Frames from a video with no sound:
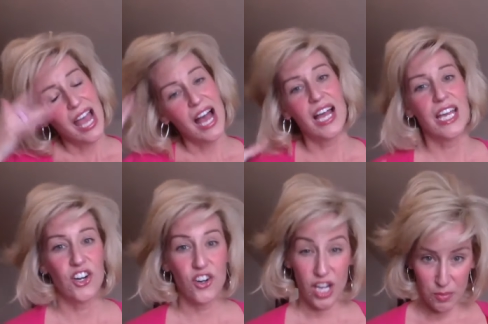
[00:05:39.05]
uh, in
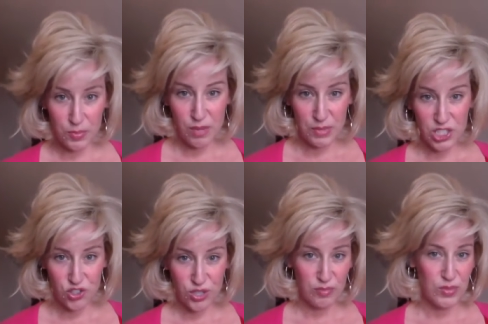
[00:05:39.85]
our upcoming
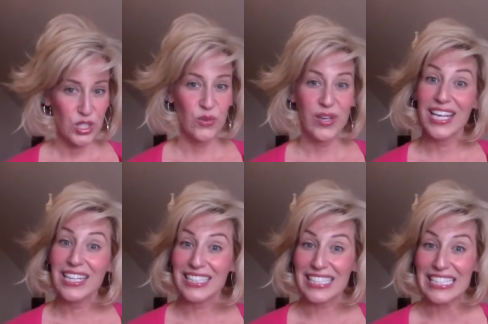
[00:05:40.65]
trip to
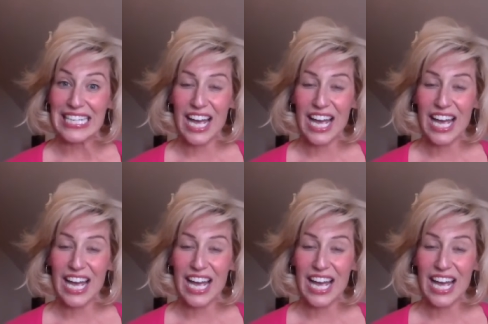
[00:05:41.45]
England,